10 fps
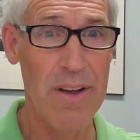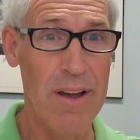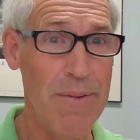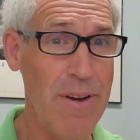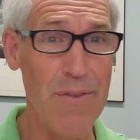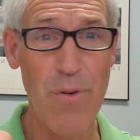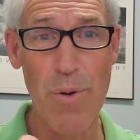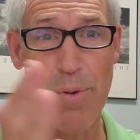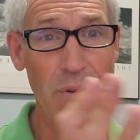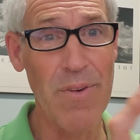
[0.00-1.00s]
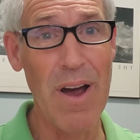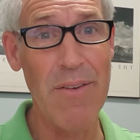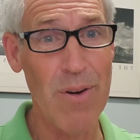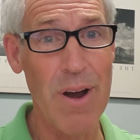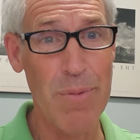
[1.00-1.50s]
I mean, you're at
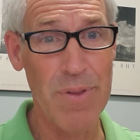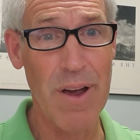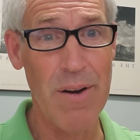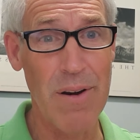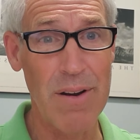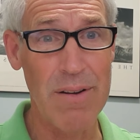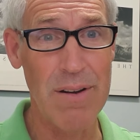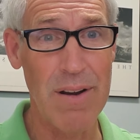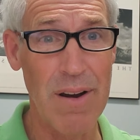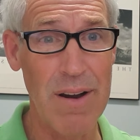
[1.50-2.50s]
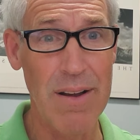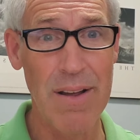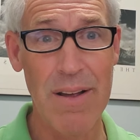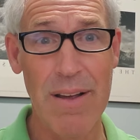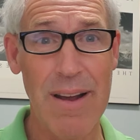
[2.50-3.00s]
4.5, you're hypothyroid, all right?
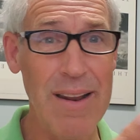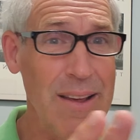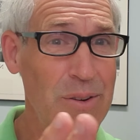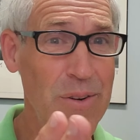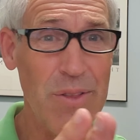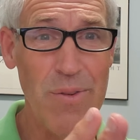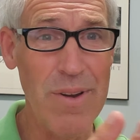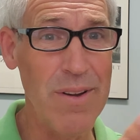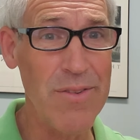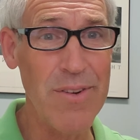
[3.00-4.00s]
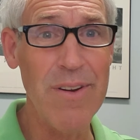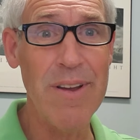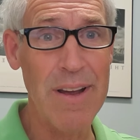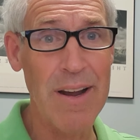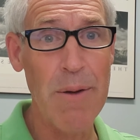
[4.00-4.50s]
Anything over 3, you're starting
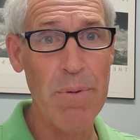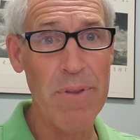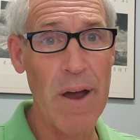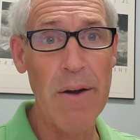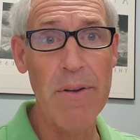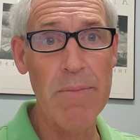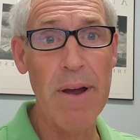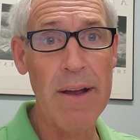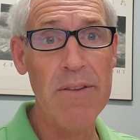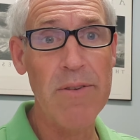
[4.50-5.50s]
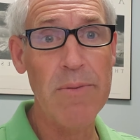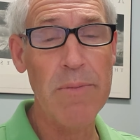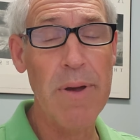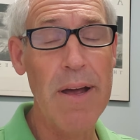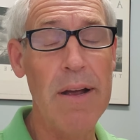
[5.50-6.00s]
to get hypothyroid, you might get
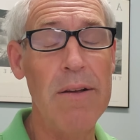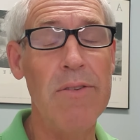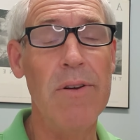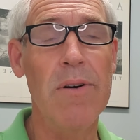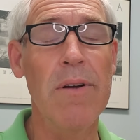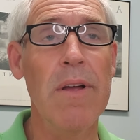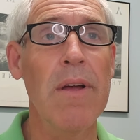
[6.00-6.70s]
symptomatic. So